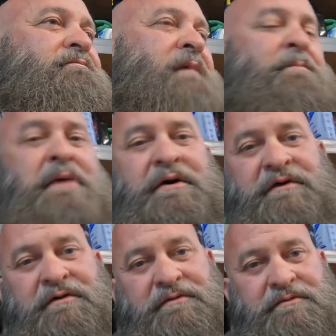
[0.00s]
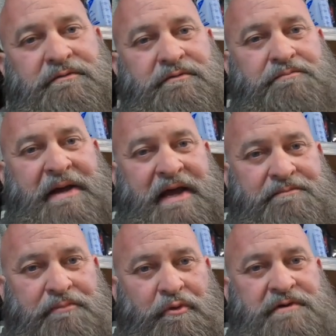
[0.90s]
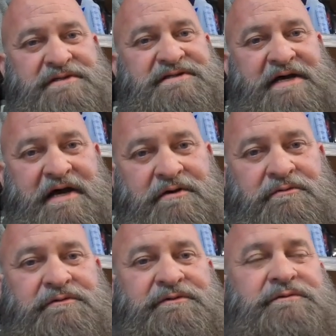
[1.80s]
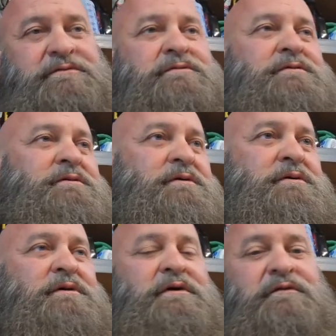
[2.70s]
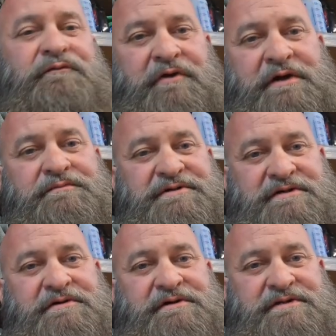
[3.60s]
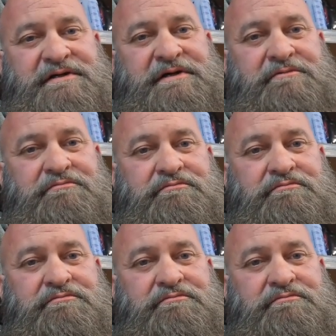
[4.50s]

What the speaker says: I bought a Bad Boyz Cyclez Freedom Series seat.